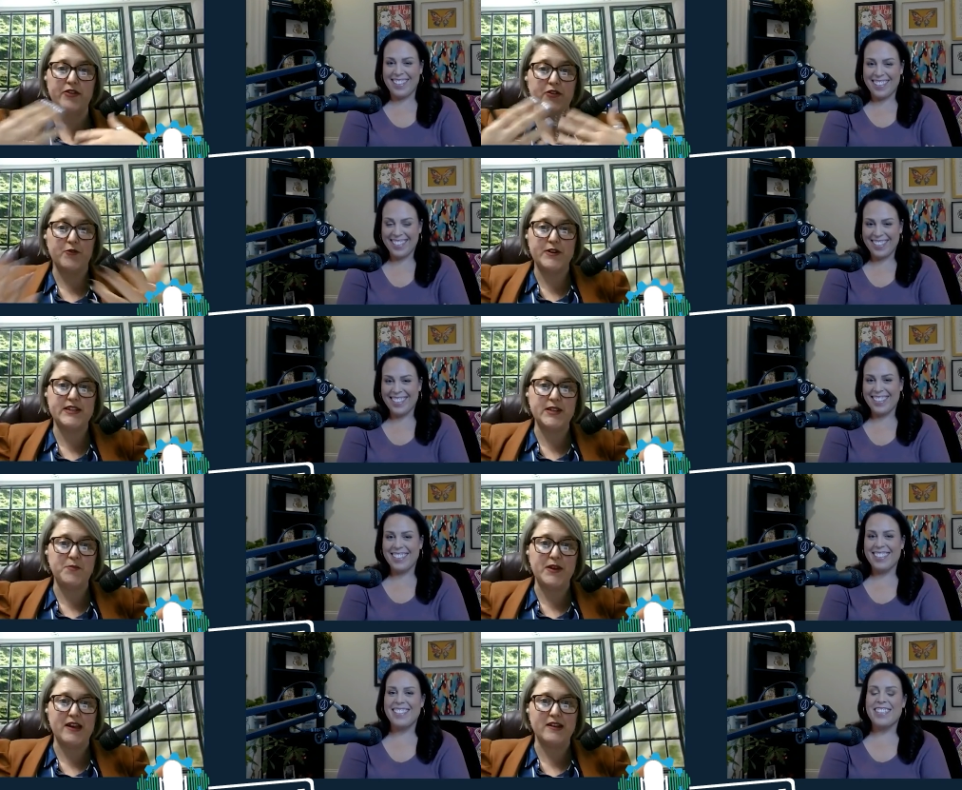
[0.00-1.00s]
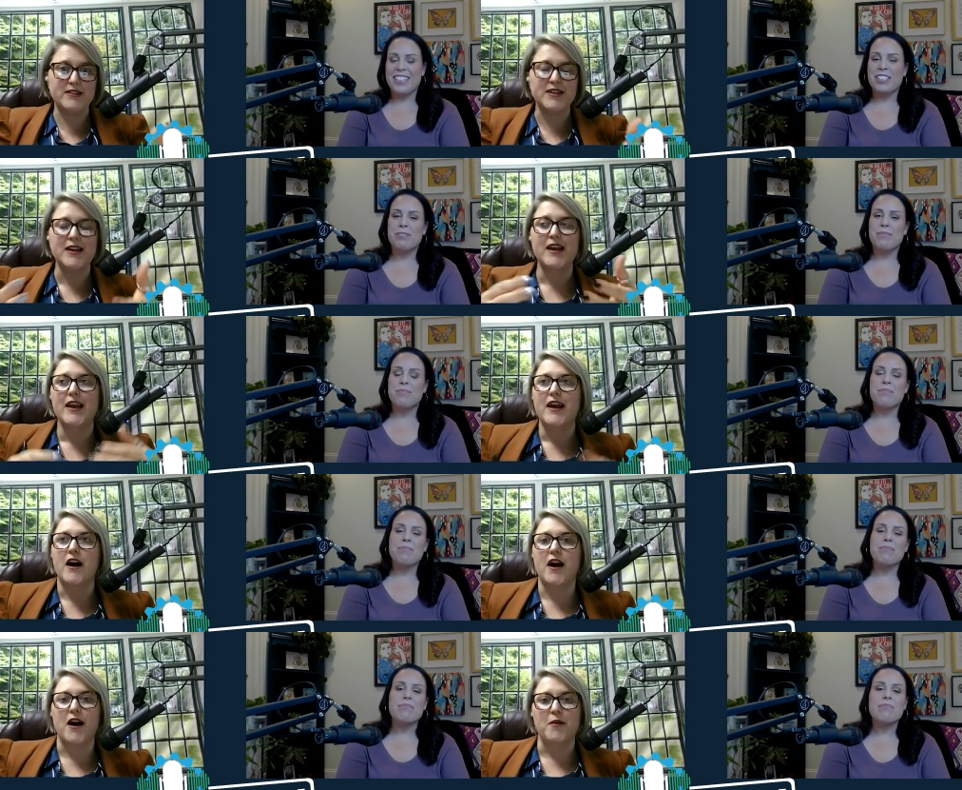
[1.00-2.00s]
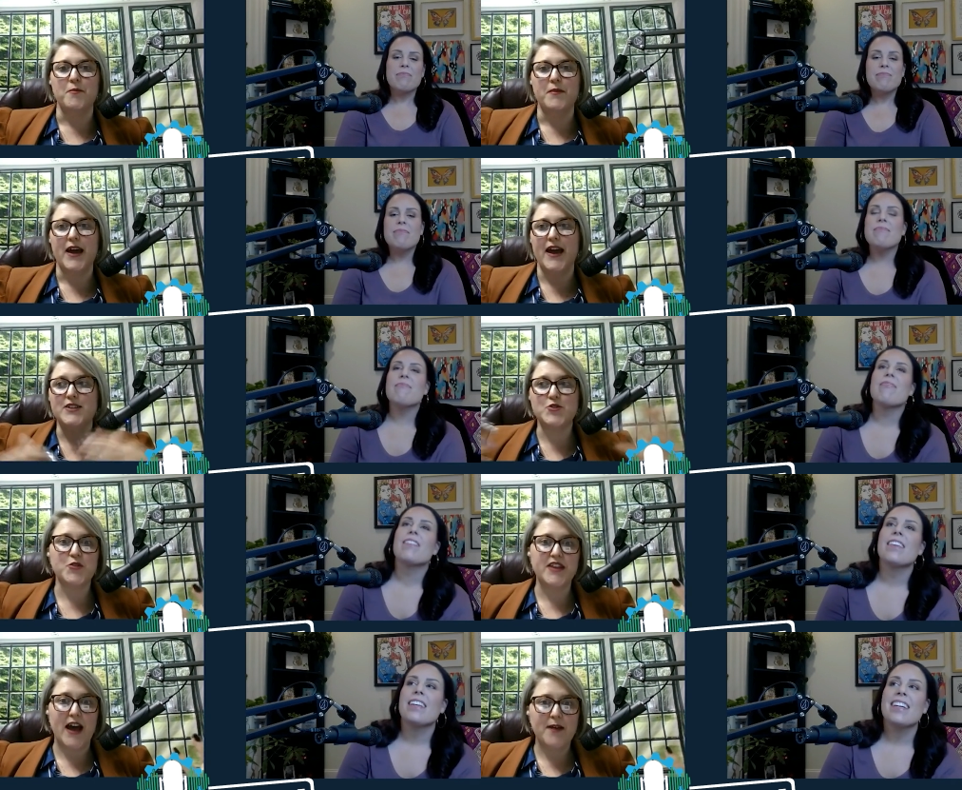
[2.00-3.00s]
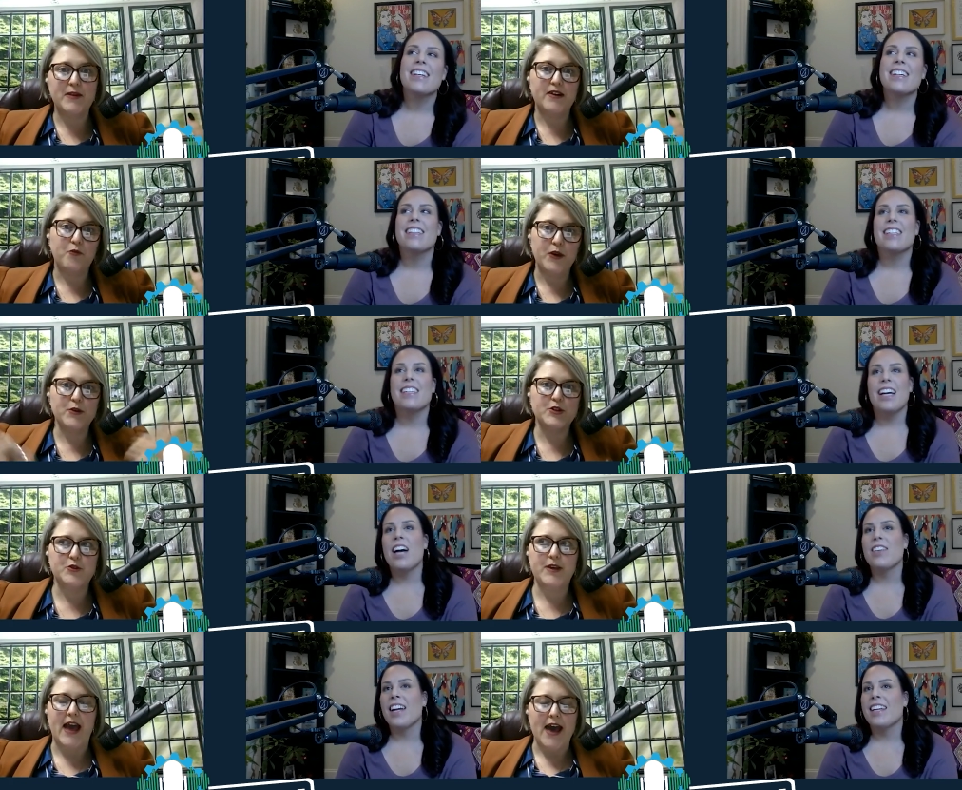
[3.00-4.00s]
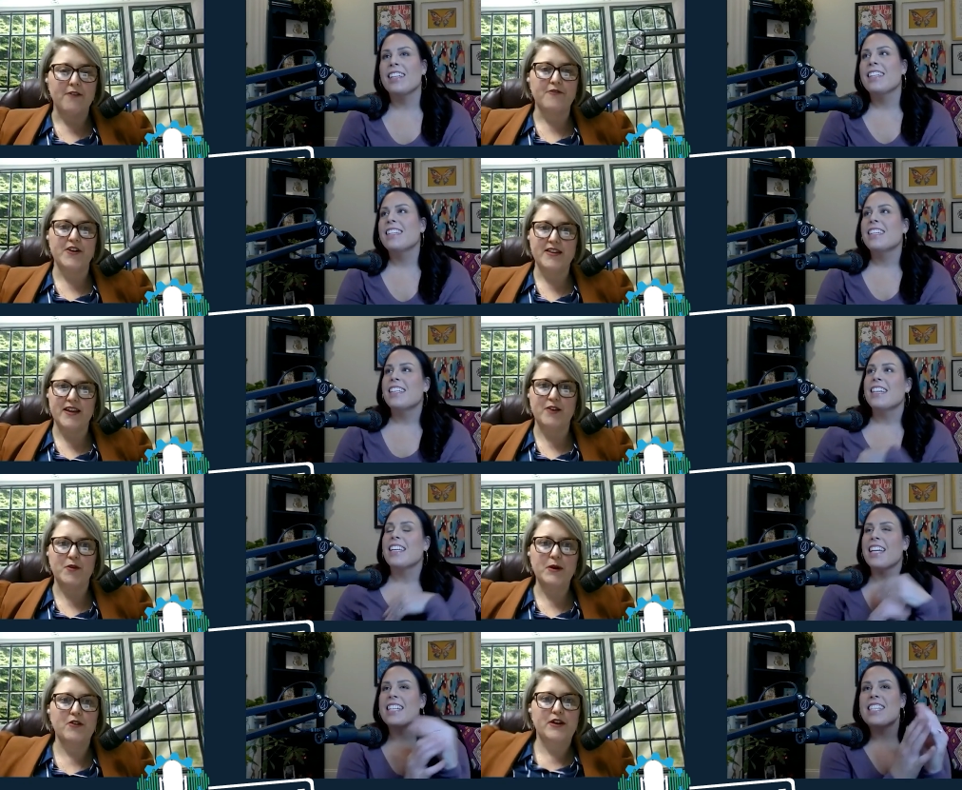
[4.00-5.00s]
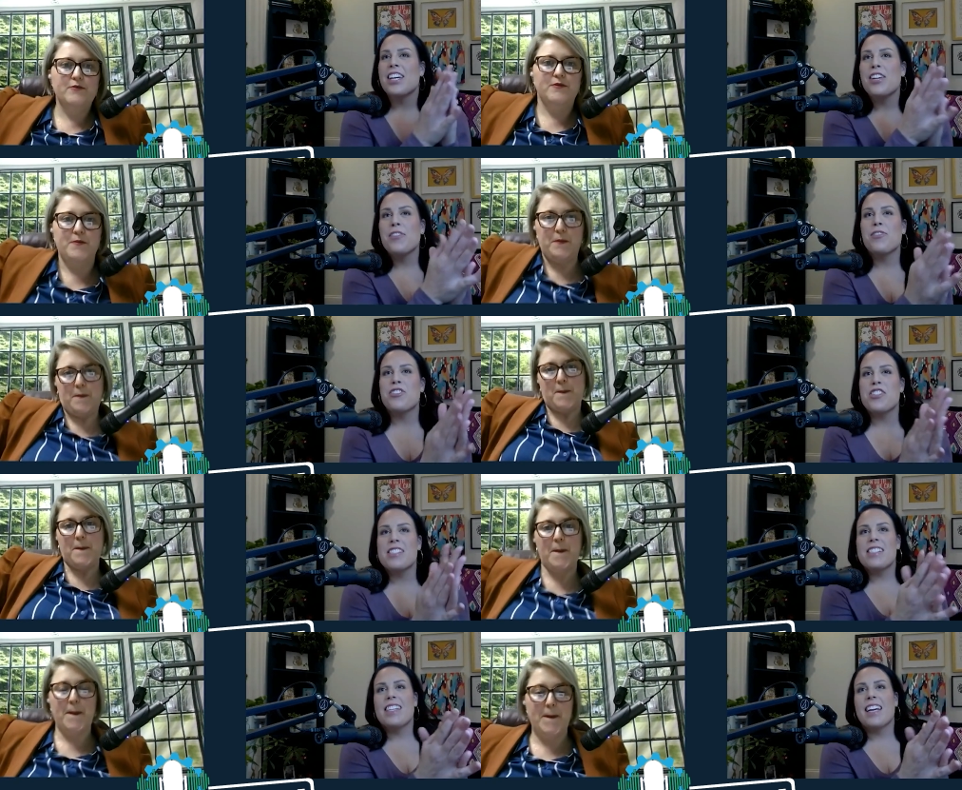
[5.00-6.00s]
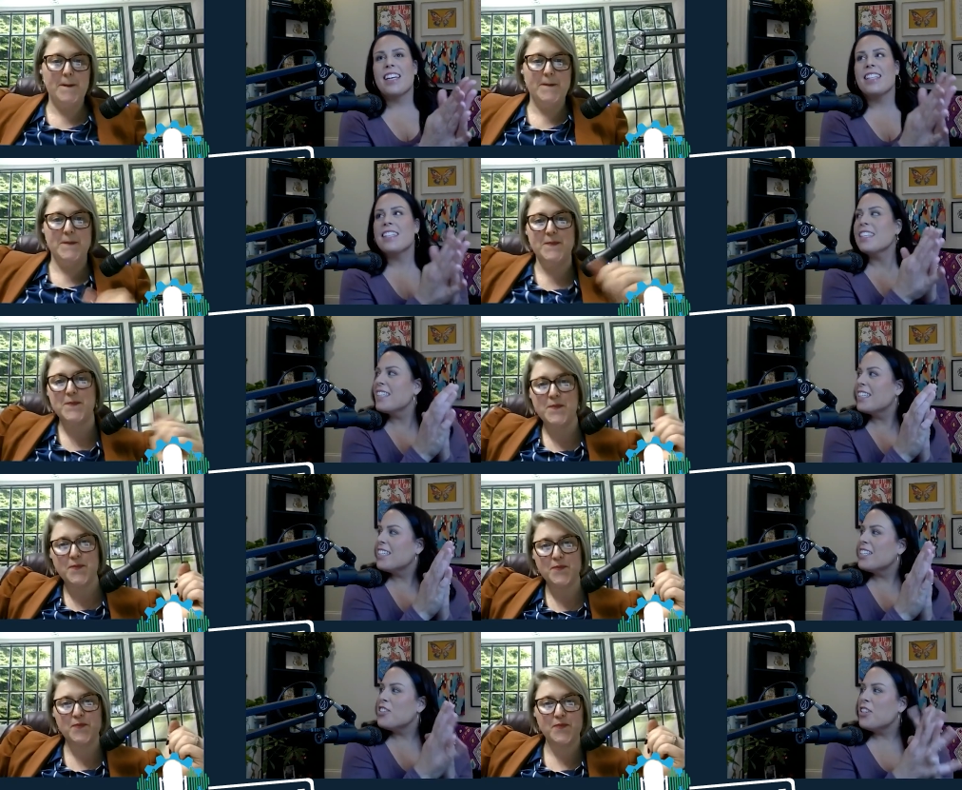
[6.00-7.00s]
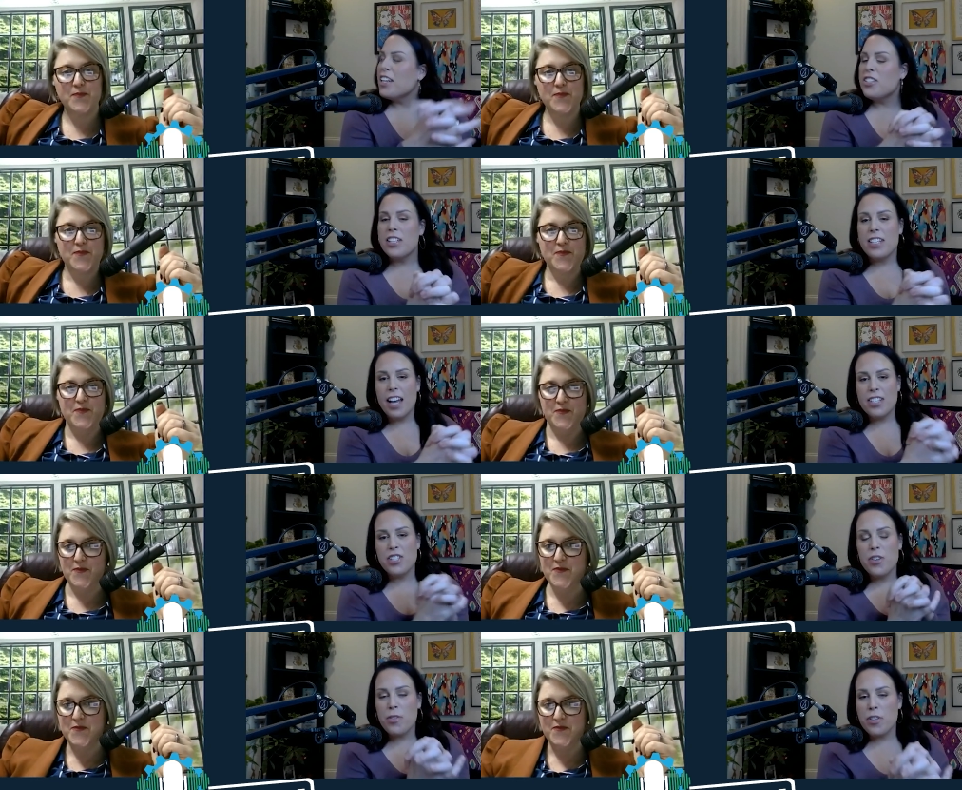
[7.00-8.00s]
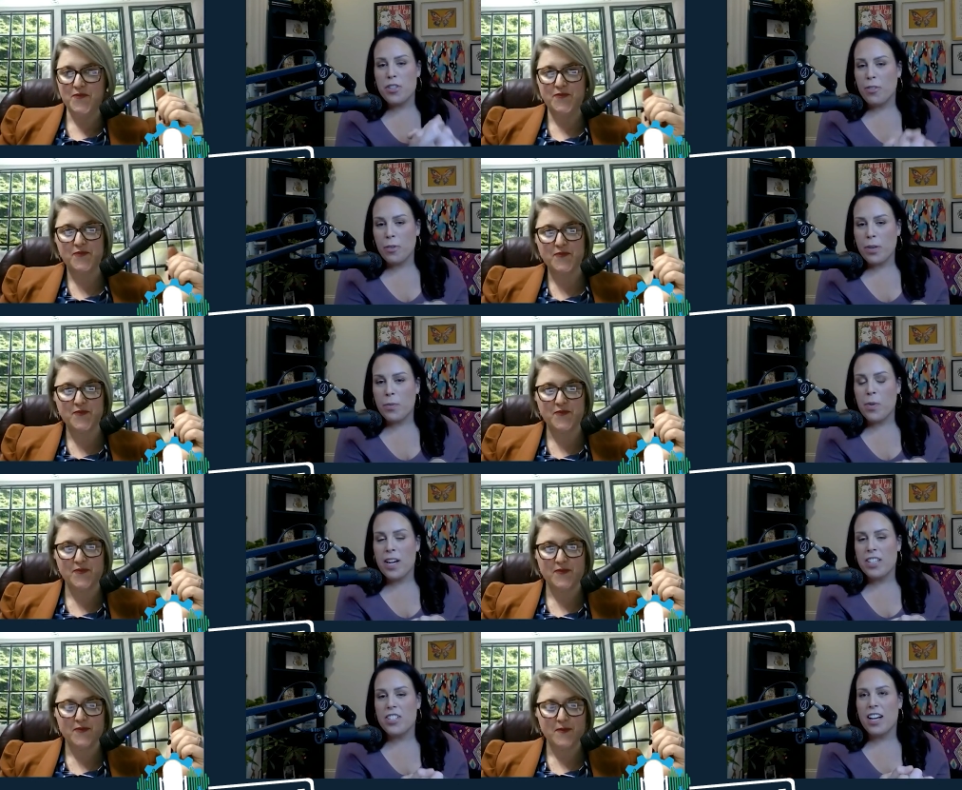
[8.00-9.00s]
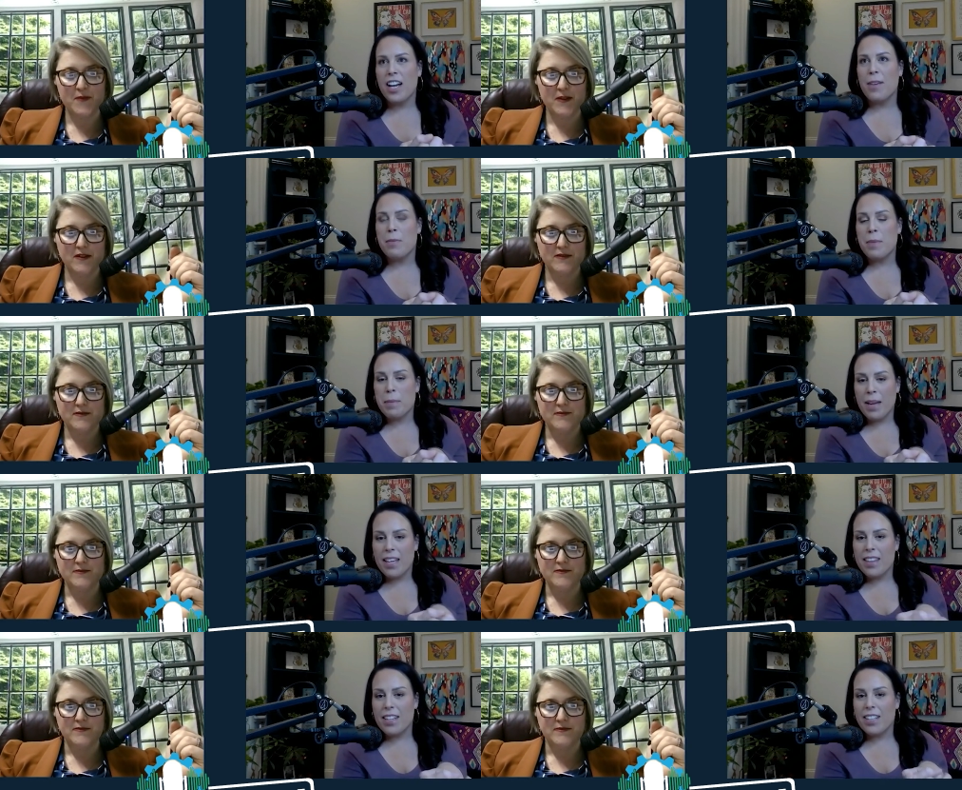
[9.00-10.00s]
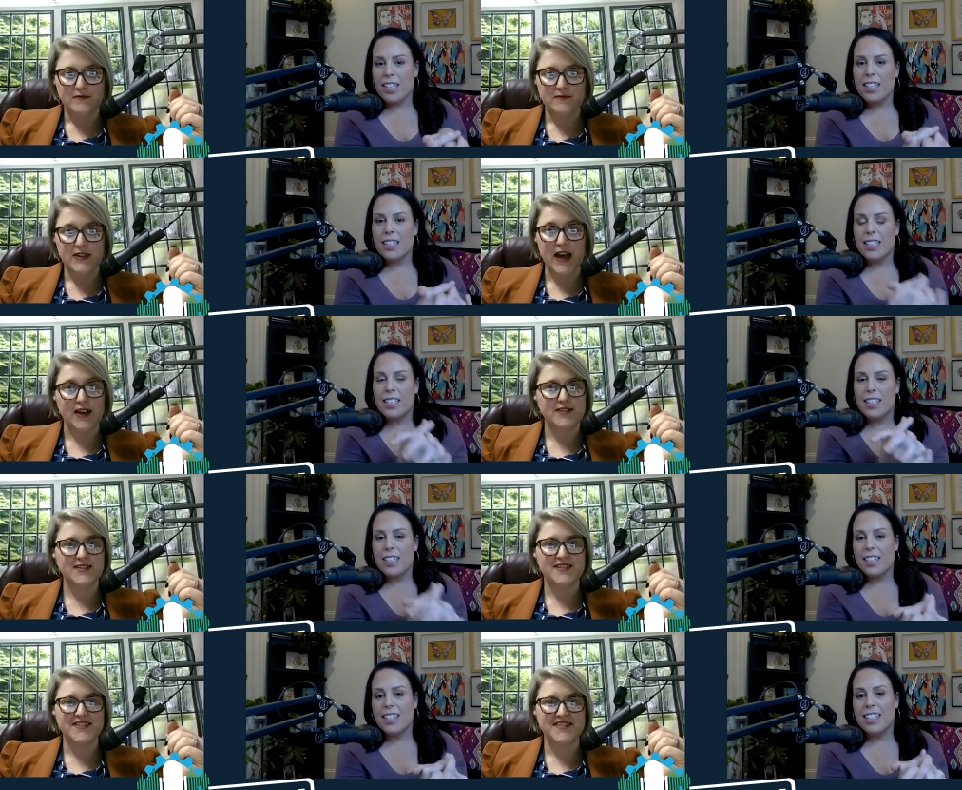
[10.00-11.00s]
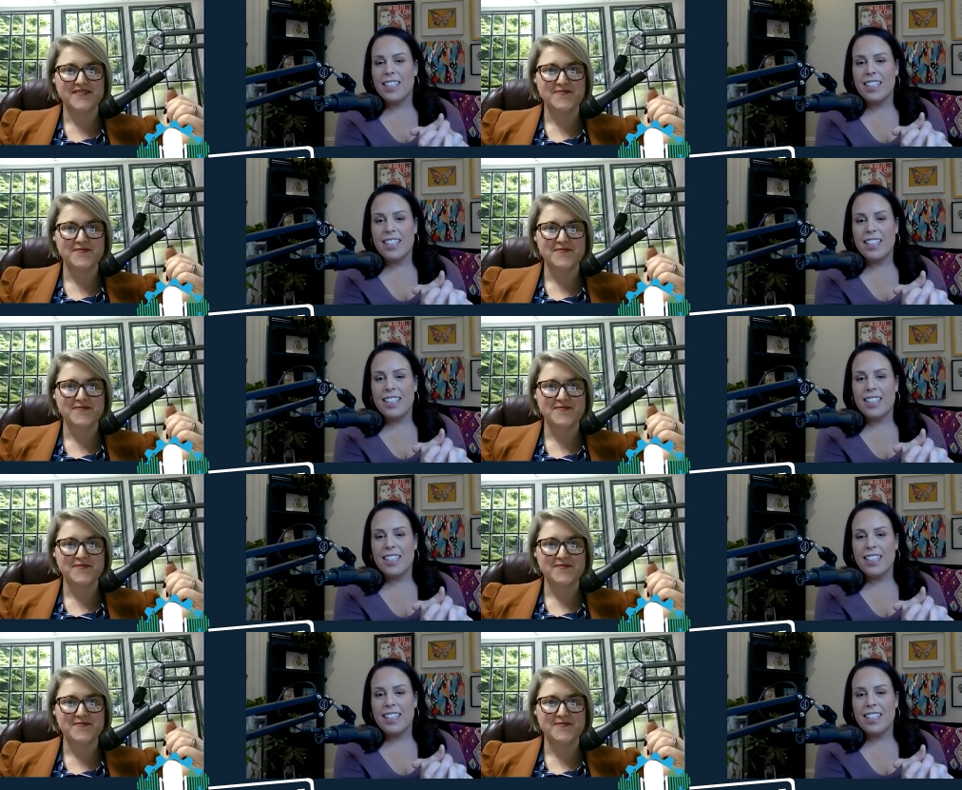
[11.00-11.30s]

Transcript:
Speaker 1: with the recipient. Um, and so, I mean, we were doing okay. everything. Can remotely. I tell you
Speaker 2: for just a second? Did you ever do you ever watch um, The Big Bang Theory? Yes.